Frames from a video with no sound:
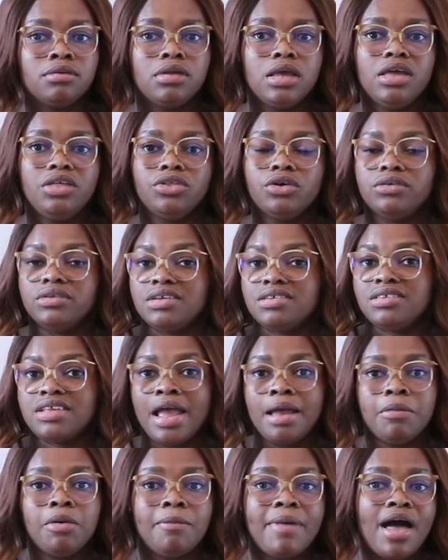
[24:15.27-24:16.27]
either the
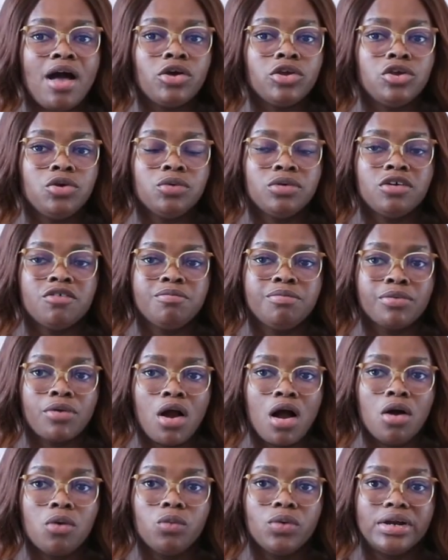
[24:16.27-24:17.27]
same amount you would have
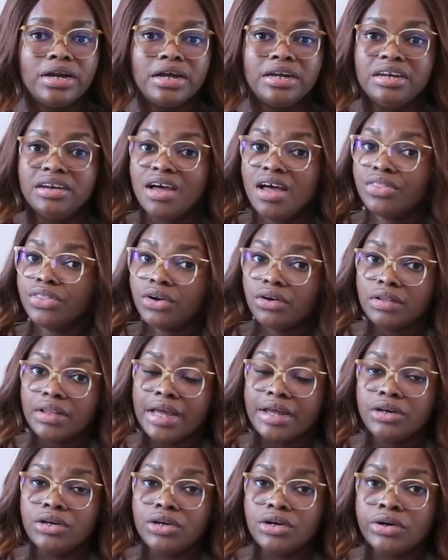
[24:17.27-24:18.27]
brought with another
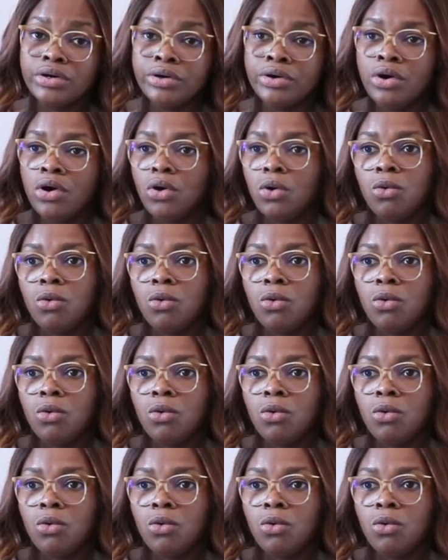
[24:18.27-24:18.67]
lender